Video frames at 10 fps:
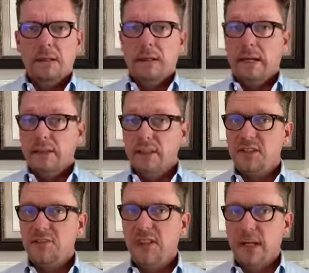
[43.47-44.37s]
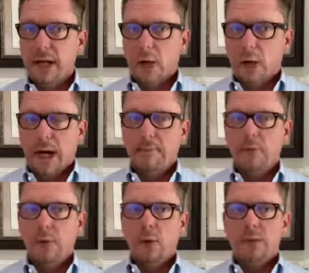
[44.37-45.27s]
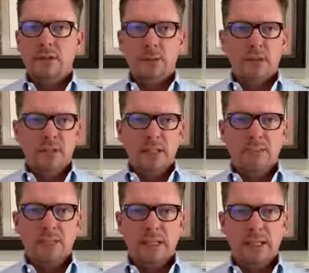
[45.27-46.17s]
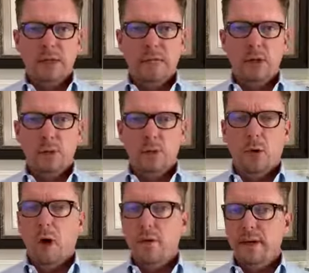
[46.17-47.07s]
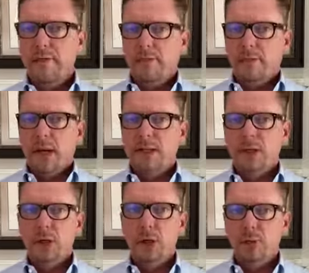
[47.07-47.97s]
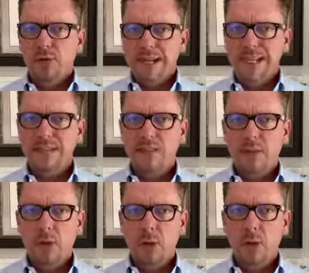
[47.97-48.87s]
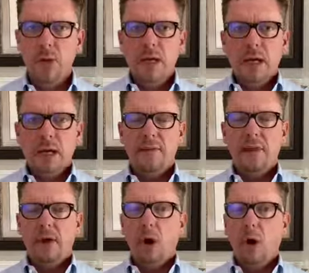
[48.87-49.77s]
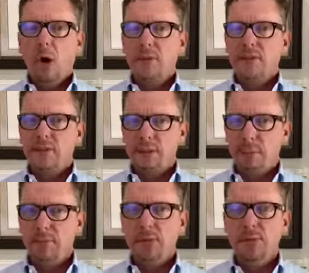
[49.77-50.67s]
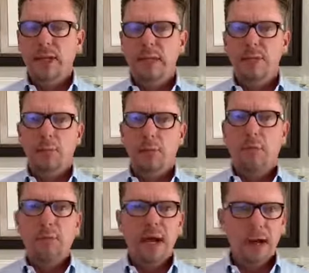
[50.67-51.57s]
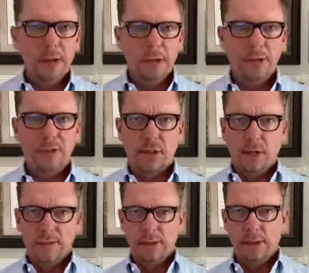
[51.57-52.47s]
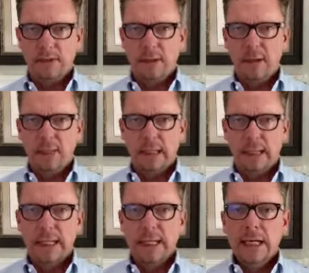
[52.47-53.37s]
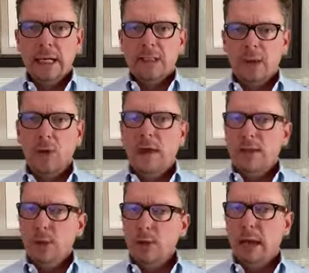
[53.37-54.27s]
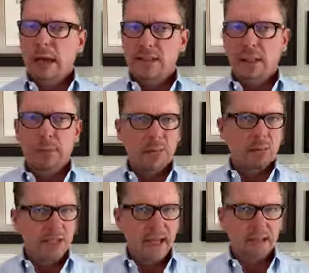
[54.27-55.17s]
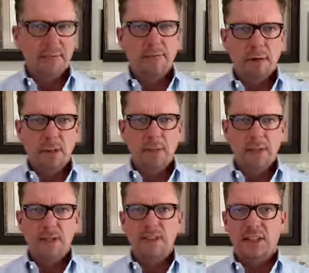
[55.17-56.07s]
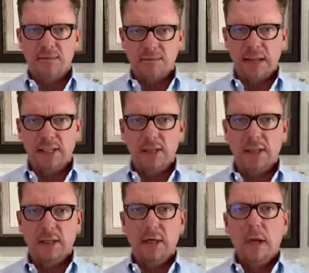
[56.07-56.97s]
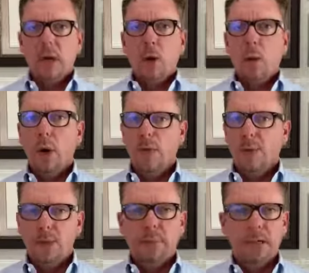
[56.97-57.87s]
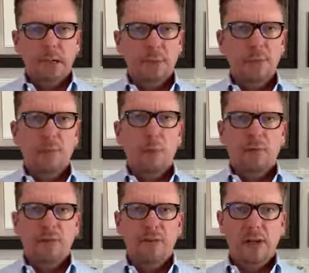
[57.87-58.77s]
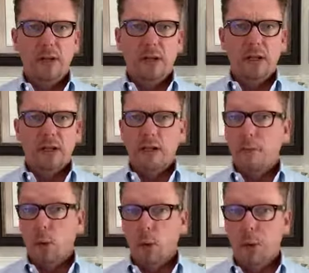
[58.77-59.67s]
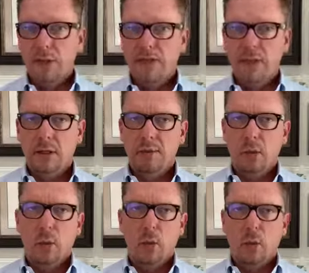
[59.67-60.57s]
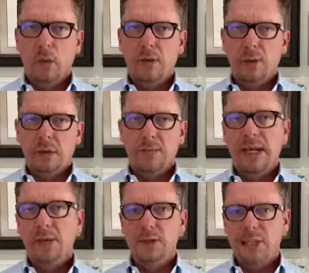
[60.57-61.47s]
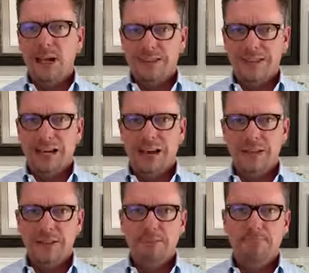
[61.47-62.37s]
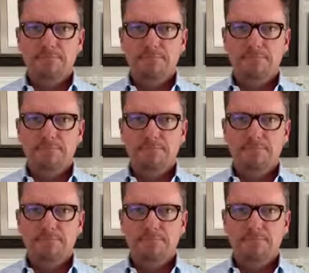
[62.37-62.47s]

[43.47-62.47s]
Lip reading: In this video, I'm going to attempt to give you all the information you need to know and then all the steps you need to prepare yourself and your family so that you guys can be protected from this infection, whether it becomes more virulent and more worrisome or whether it peters out and dies.